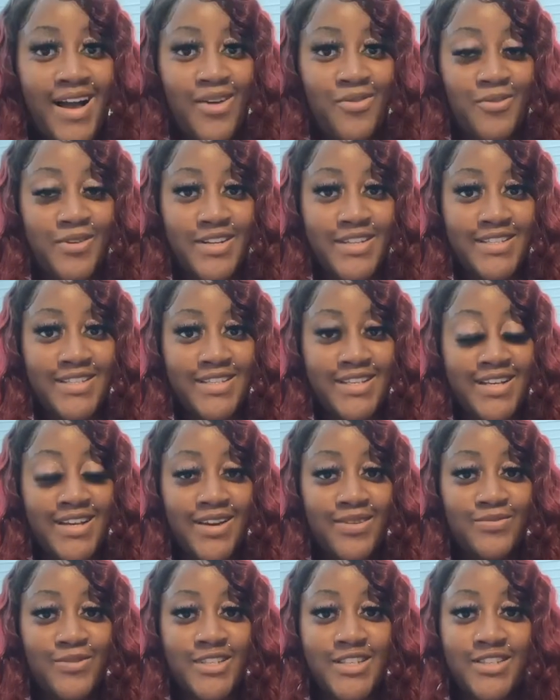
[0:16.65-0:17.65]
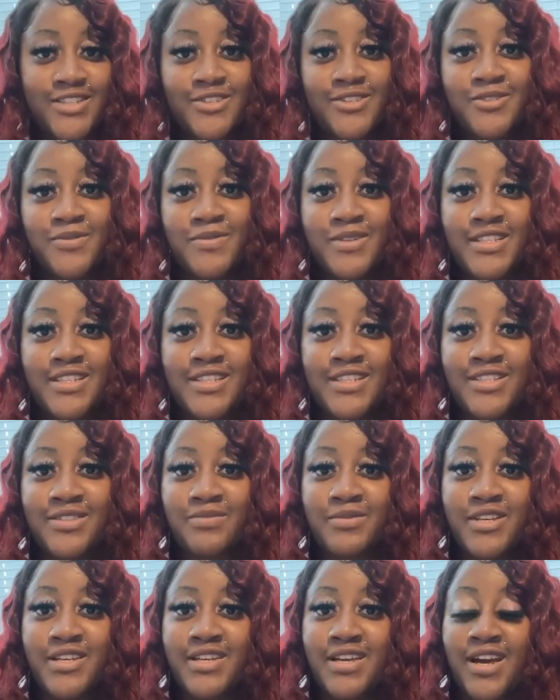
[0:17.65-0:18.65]
I wanted to come to you with this
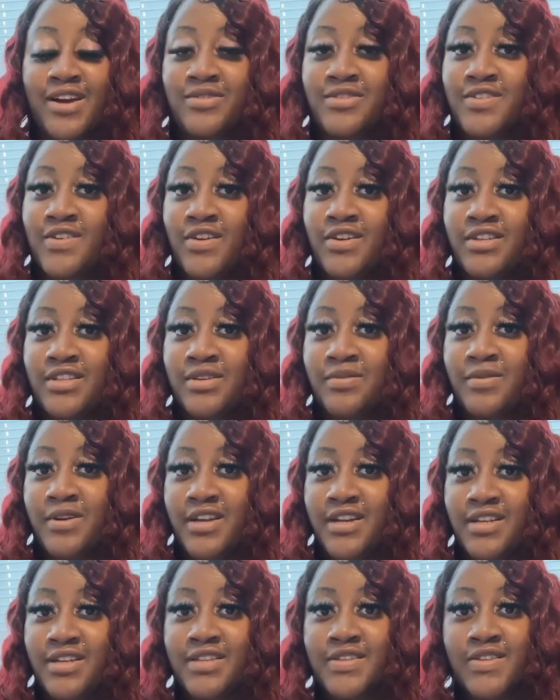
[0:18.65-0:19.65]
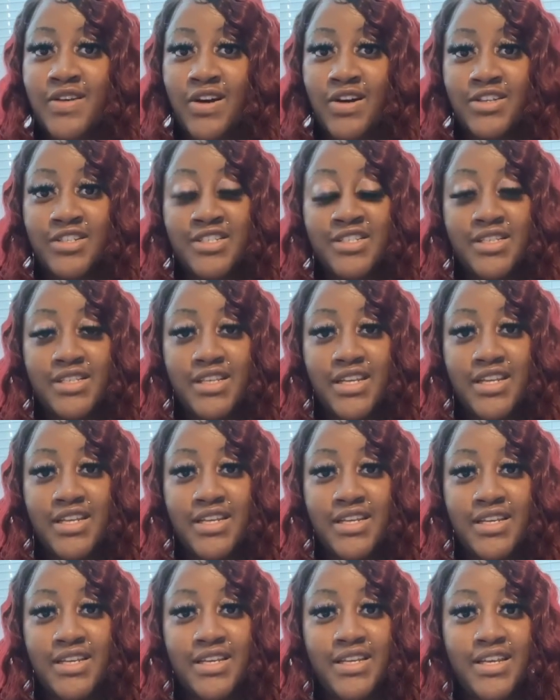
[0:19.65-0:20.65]
wig I was currently wearing. It's called
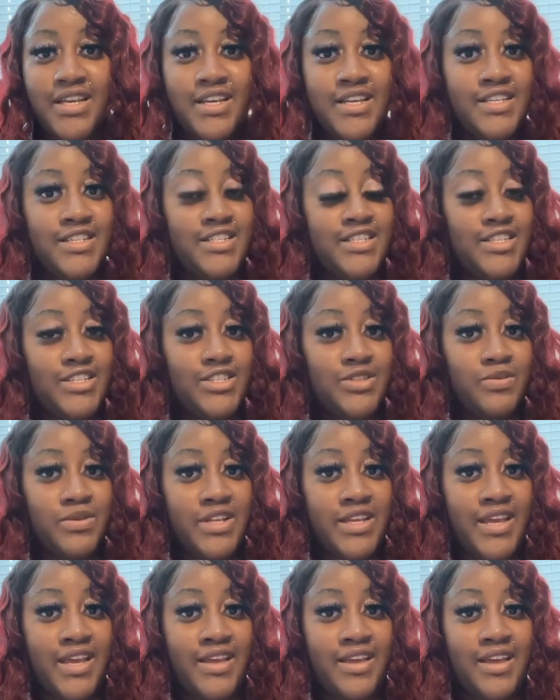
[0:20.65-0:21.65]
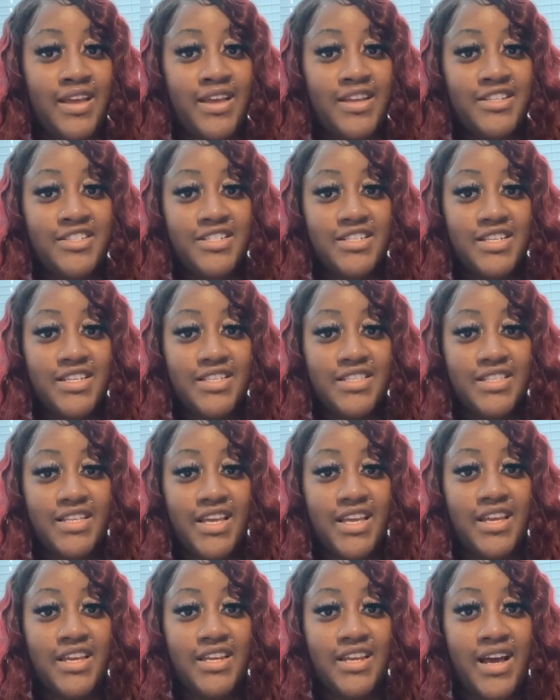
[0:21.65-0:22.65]
Shalini. She's 28 inches,
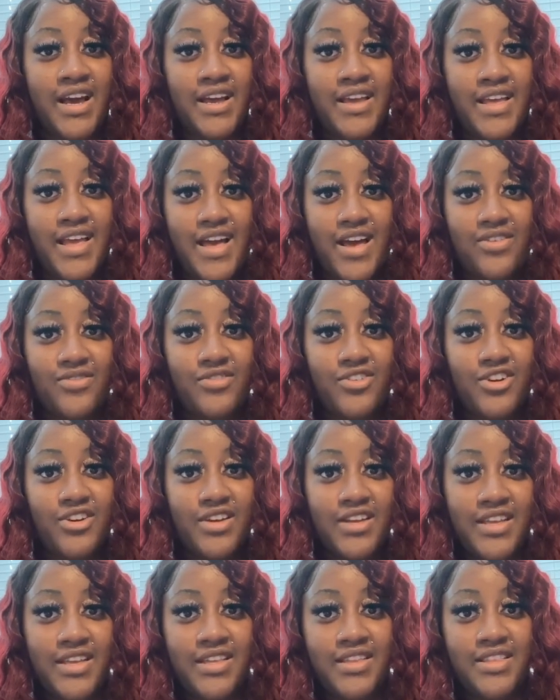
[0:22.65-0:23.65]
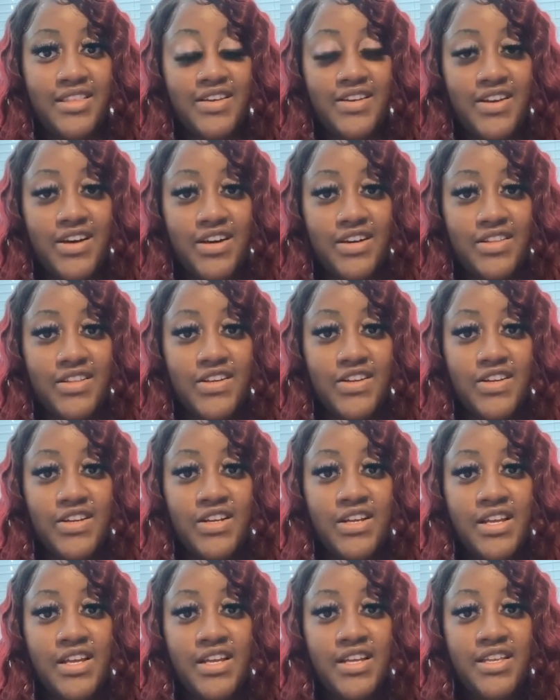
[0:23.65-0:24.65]
and I have her in the color
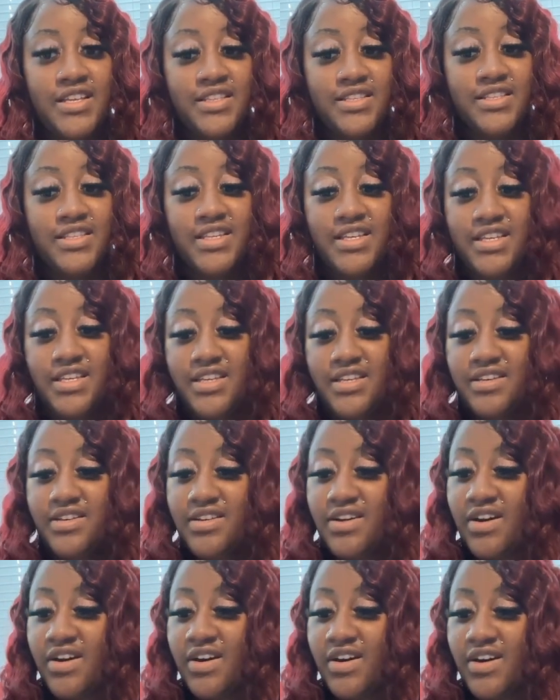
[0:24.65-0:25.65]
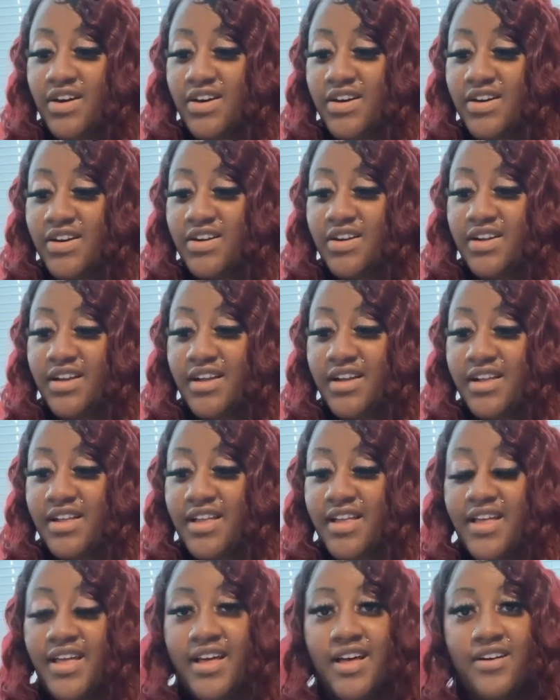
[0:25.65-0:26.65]
DRFF
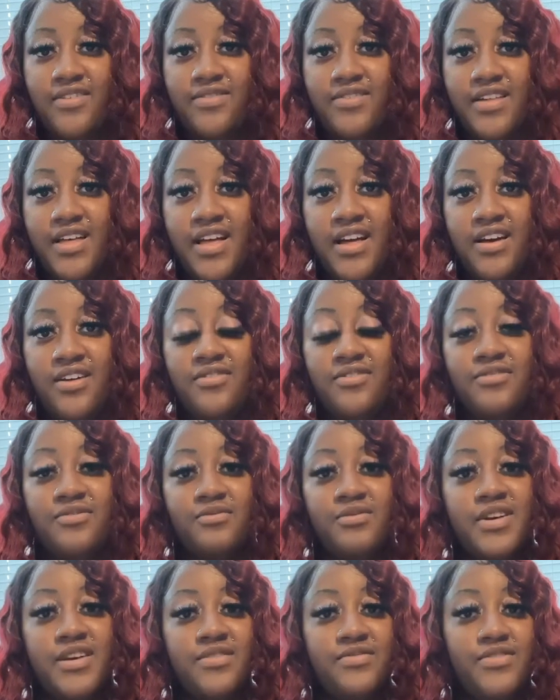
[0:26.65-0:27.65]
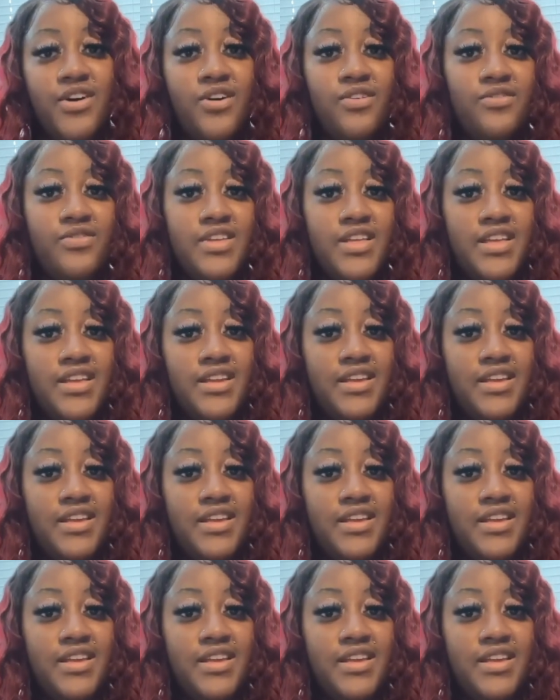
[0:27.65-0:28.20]
Red Velvet.